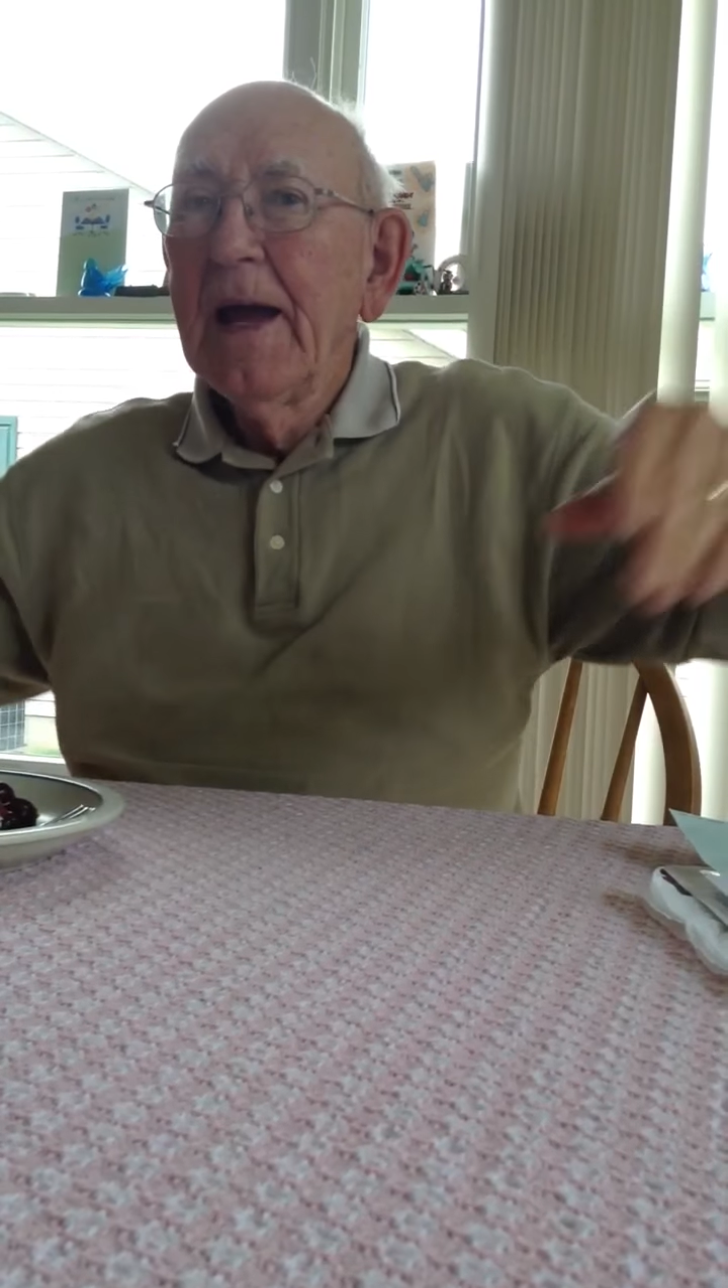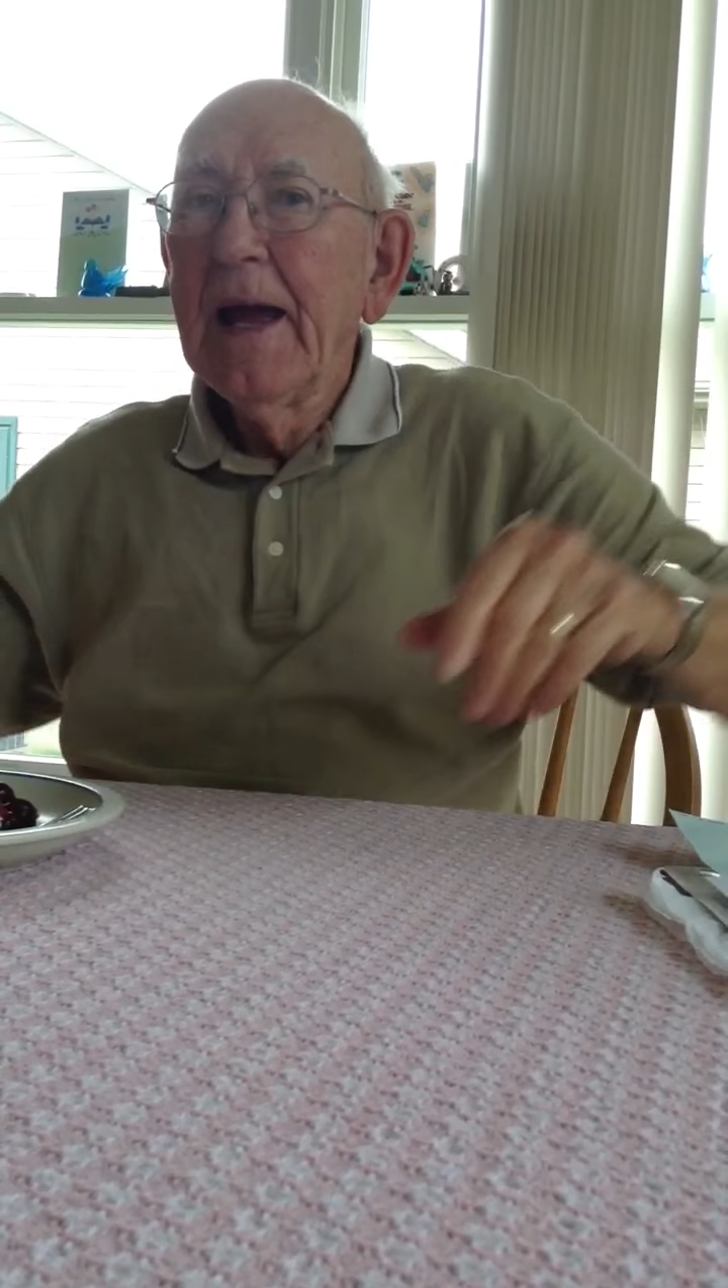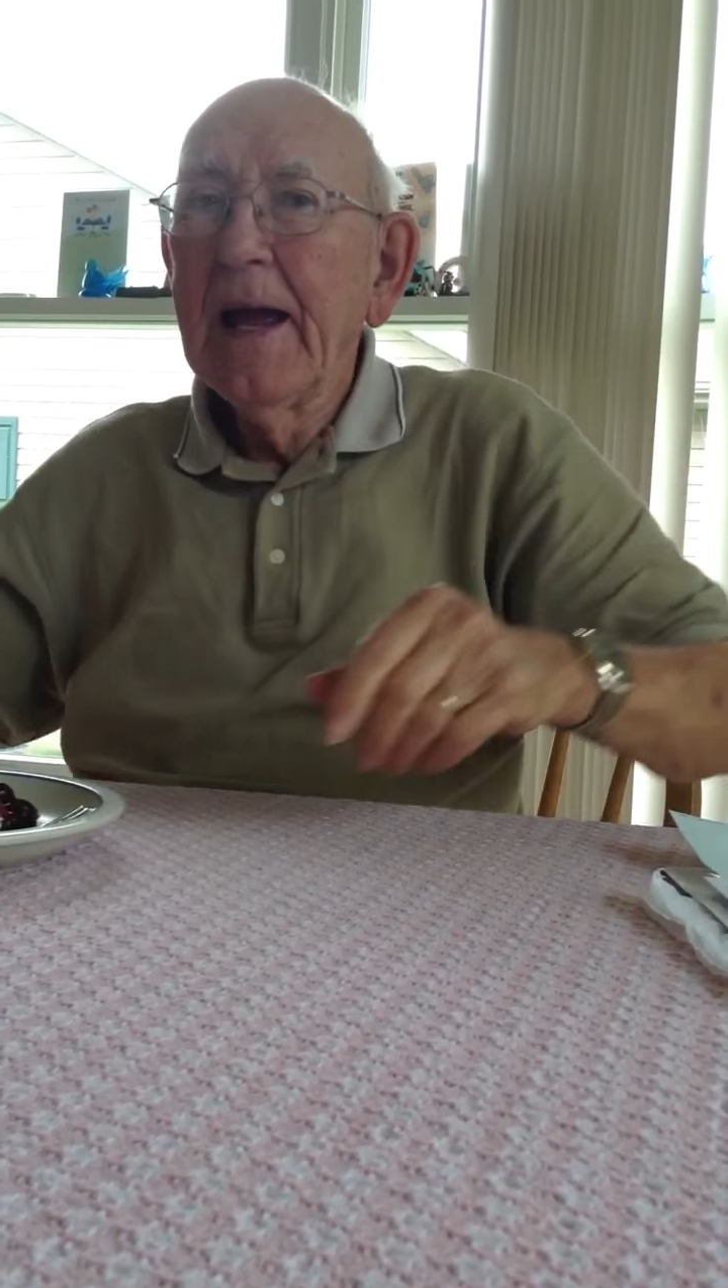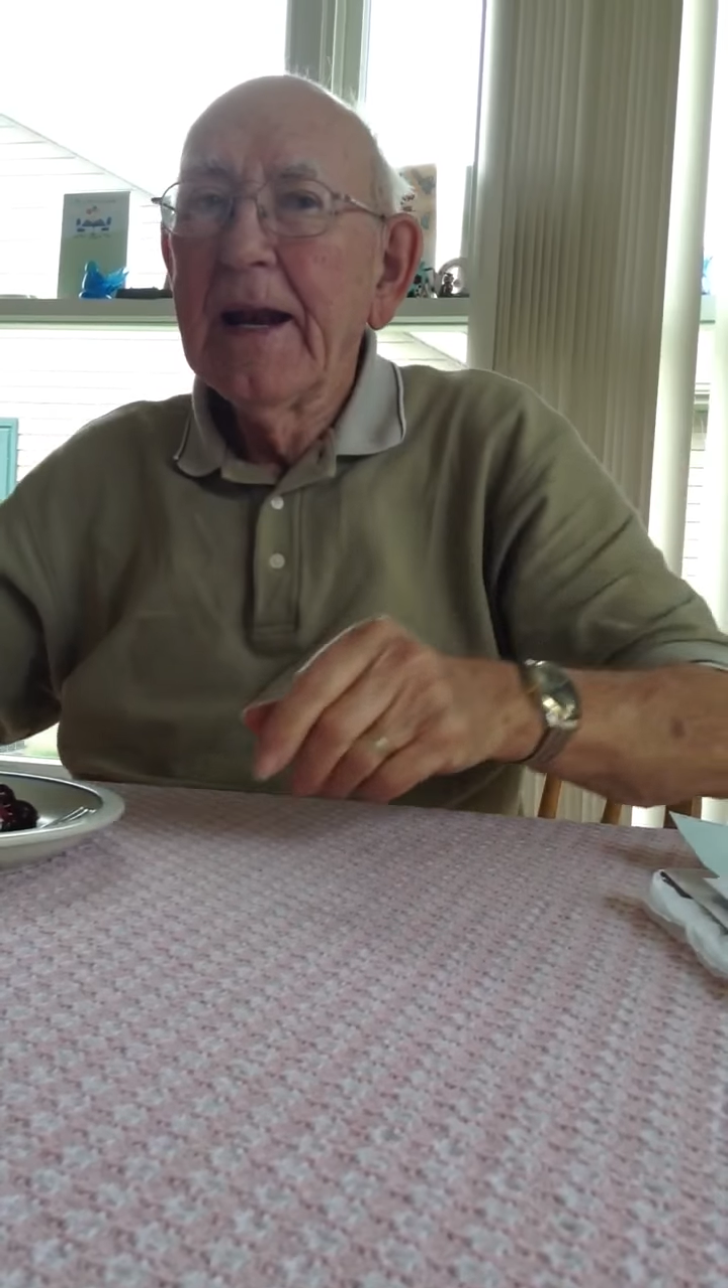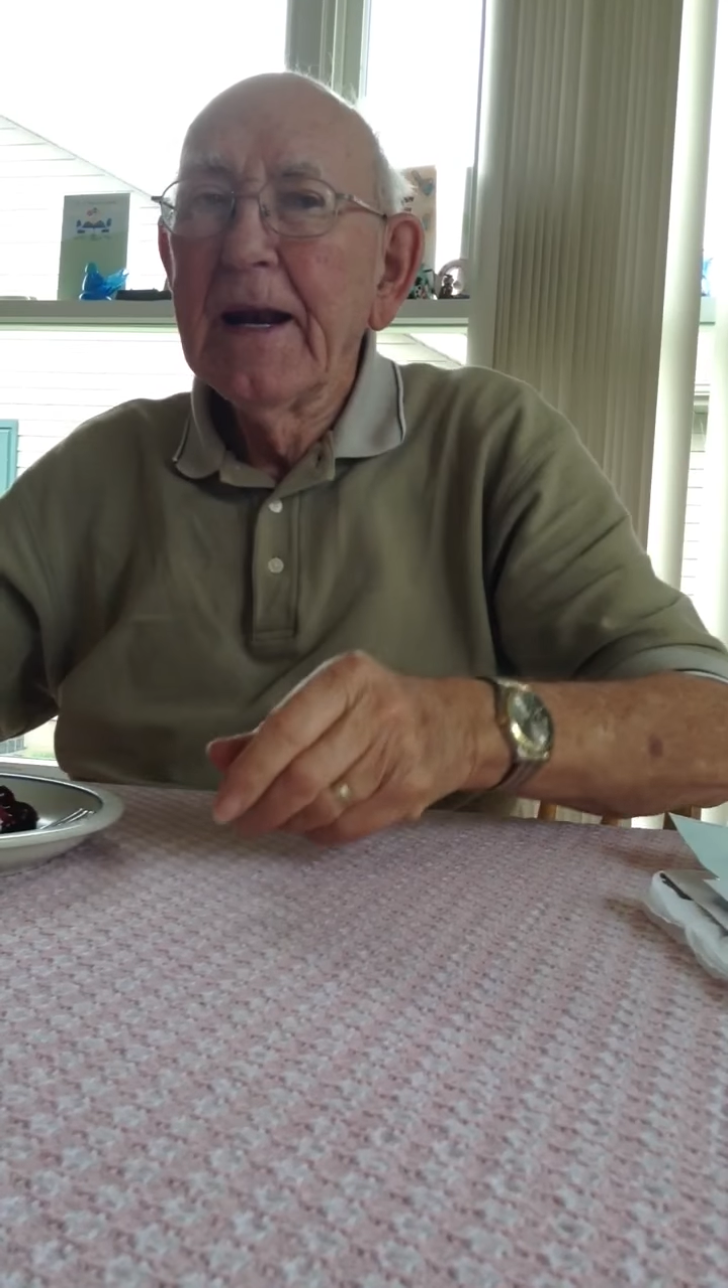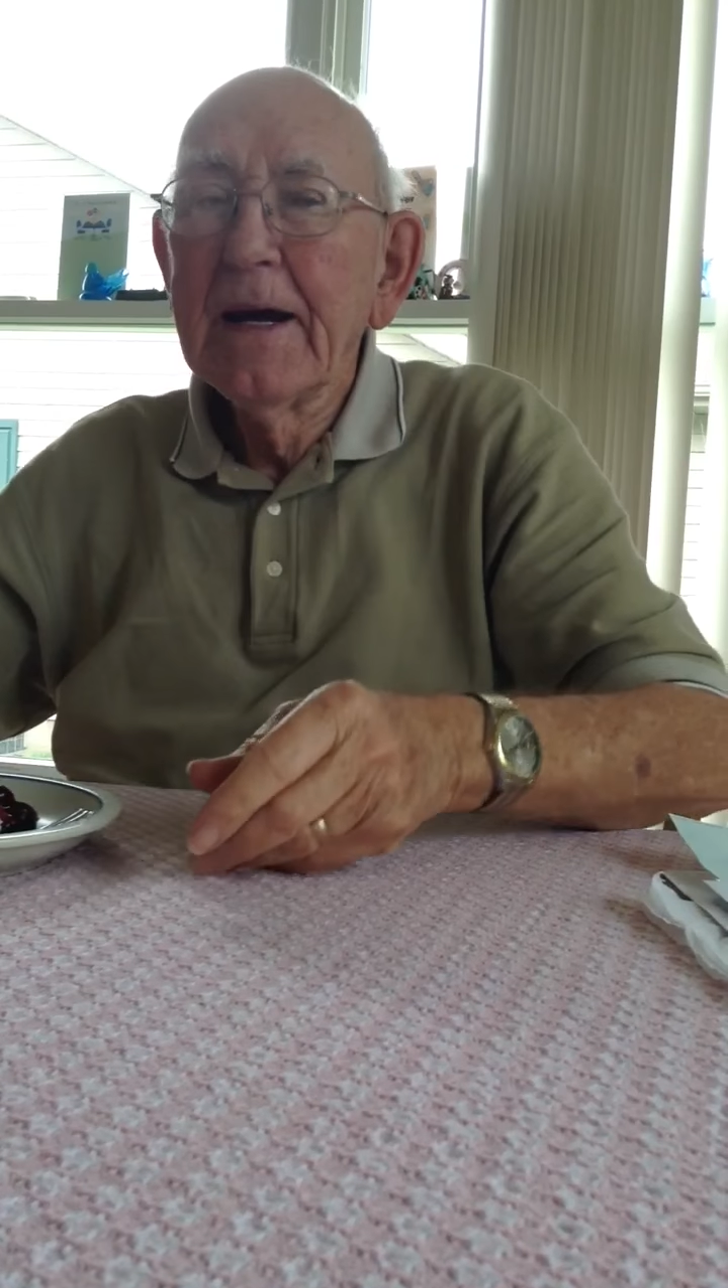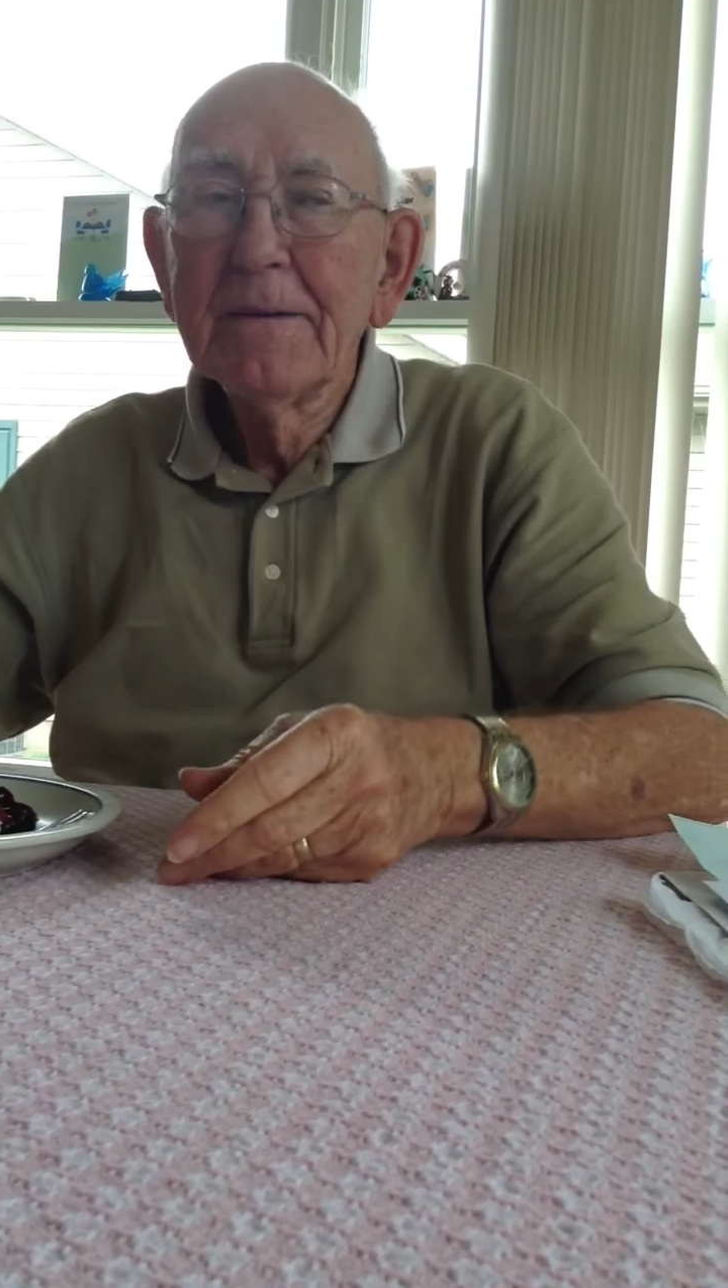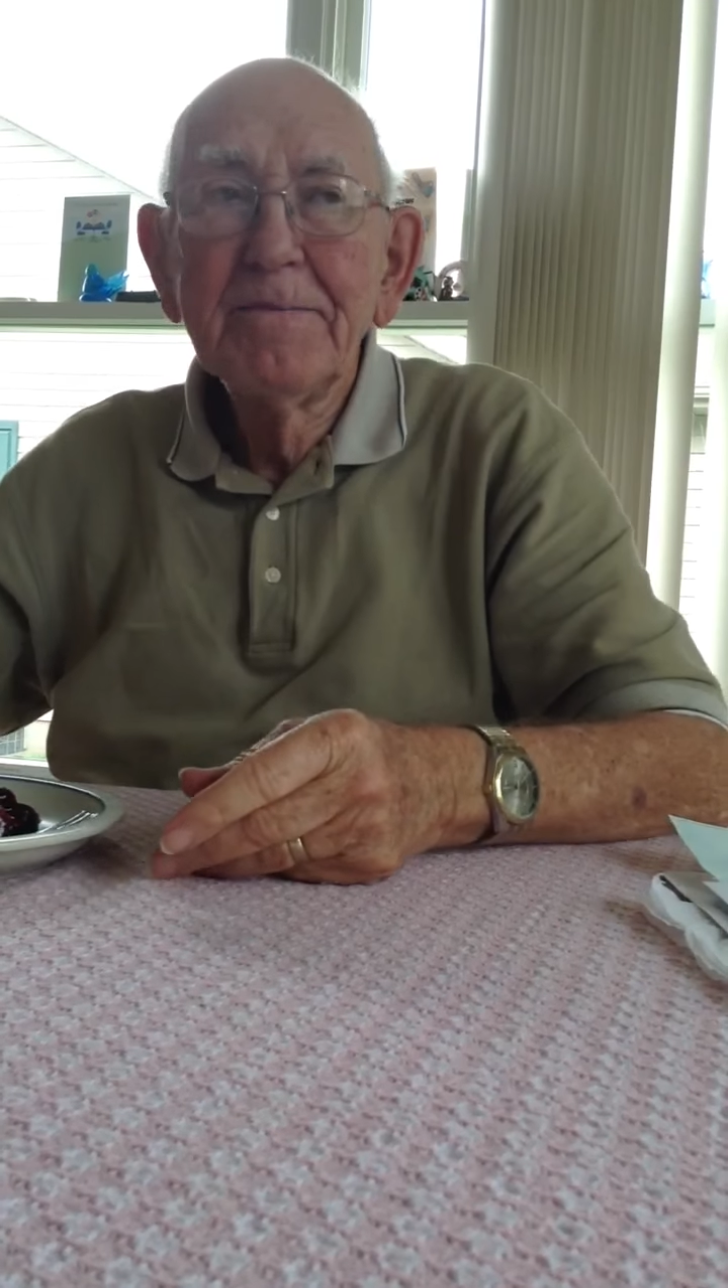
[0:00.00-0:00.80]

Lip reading: And